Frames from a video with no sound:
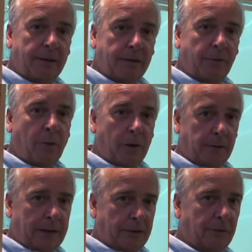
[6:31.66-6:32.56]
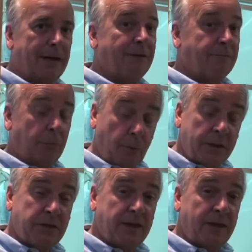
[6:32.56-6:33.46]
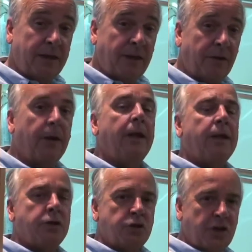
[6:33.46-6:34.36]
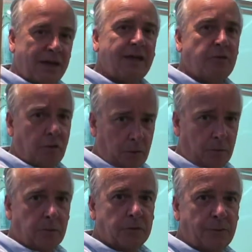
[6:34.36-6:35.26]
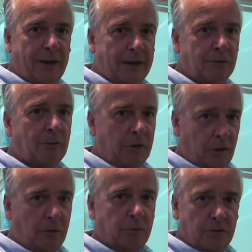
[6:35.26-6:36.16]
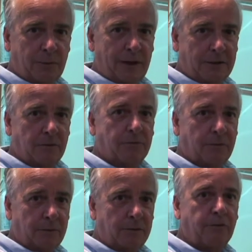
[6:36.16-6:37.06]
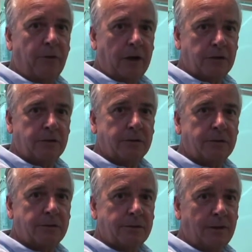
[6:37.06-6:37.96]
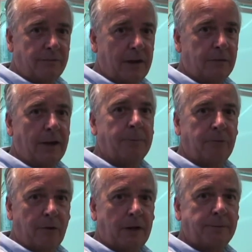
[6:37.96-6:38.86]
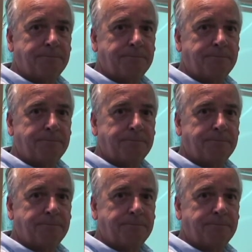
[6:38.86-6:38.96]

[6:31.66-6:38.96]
the water heater. If it wasn't in there, check in your owner's packet or the owner's manual for the directions of how to operate.